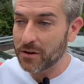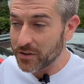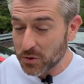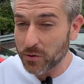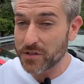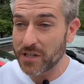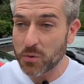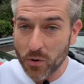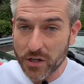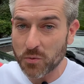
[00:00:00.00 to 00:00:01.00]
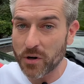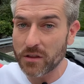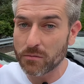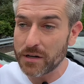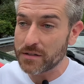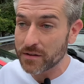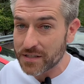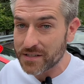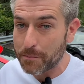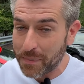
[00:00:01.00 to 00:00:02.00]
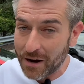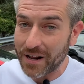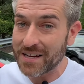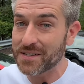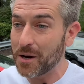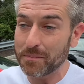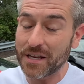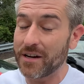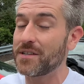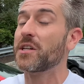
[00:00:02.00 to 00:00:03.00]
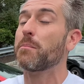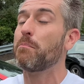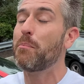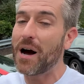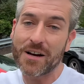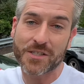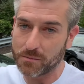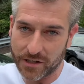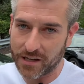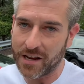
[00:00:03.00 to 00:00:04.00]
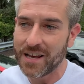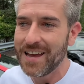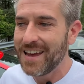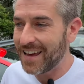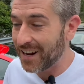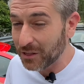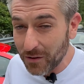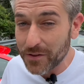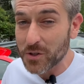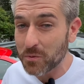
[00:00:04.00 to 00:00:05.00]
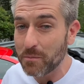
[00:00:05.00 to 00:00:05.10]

Now this one is a 2023, so this is about as updated as it can possibly get. And I love this